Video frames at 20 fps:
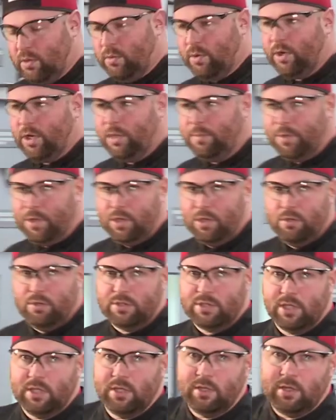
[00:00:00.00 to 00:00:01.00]
We're going to be
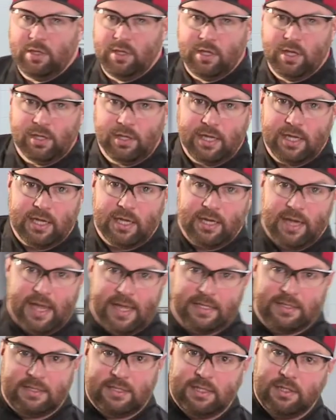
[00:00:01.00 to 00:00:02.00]
using the Lincoln
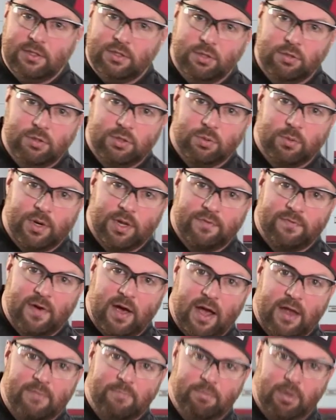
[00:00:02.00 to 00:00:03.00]
AC
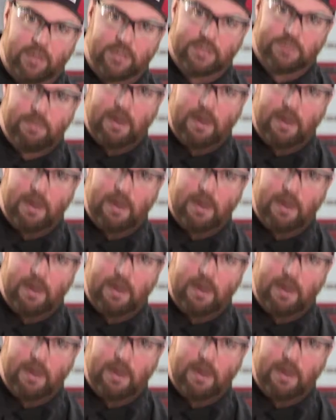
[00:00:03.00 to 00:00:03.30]
225 buzz